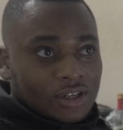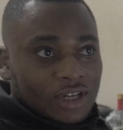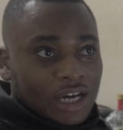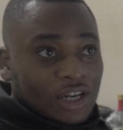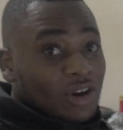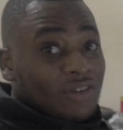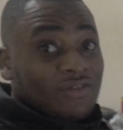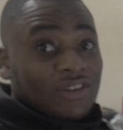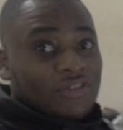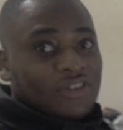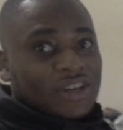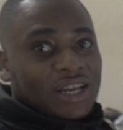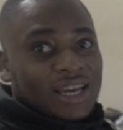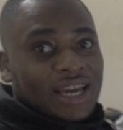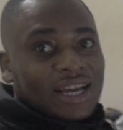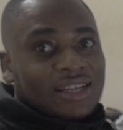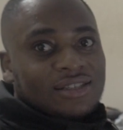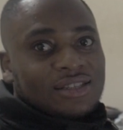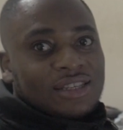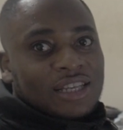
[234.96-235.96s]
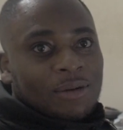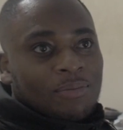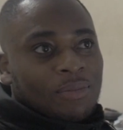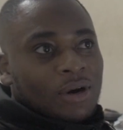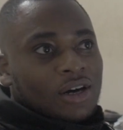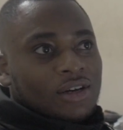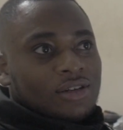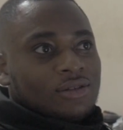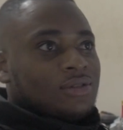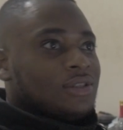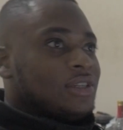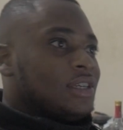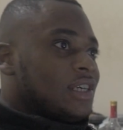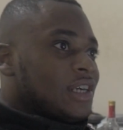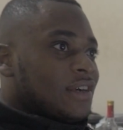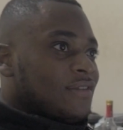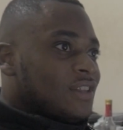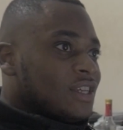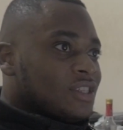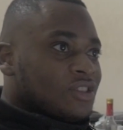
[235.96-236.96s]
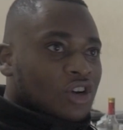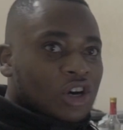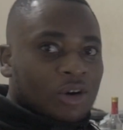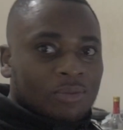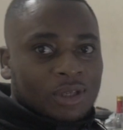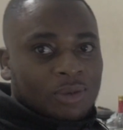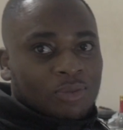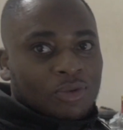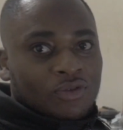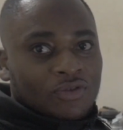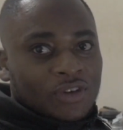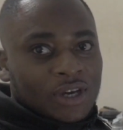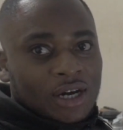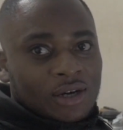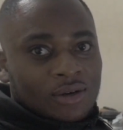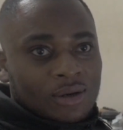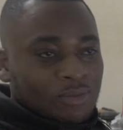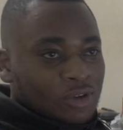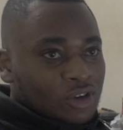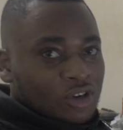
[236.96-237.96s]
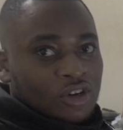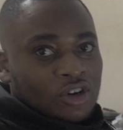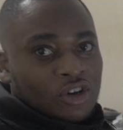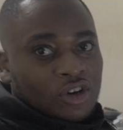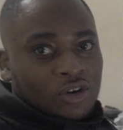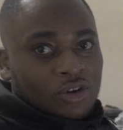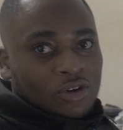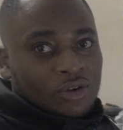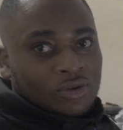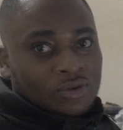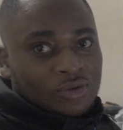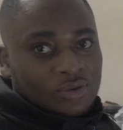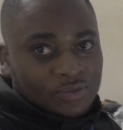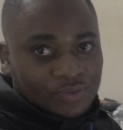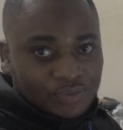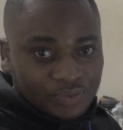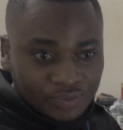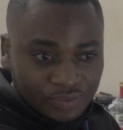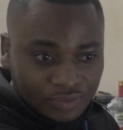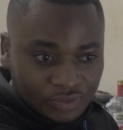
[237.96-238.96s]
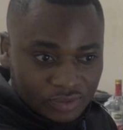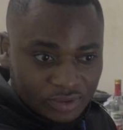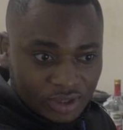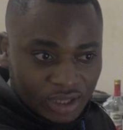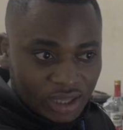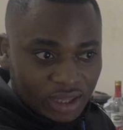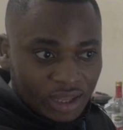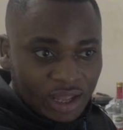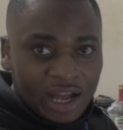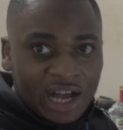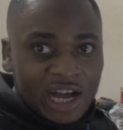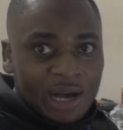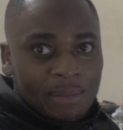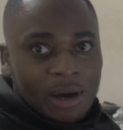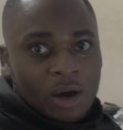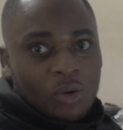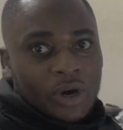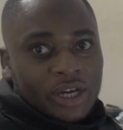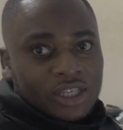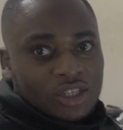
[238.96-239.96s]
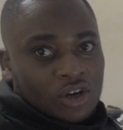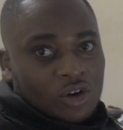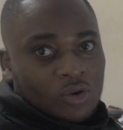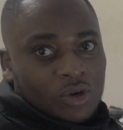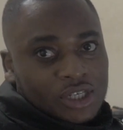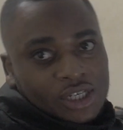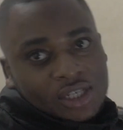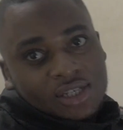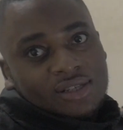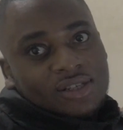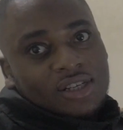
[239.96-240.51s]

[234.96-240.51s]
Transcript: I don't have nothing against it, but if there's a comedy movie out, I'm not gonna go out my way to go and watch in the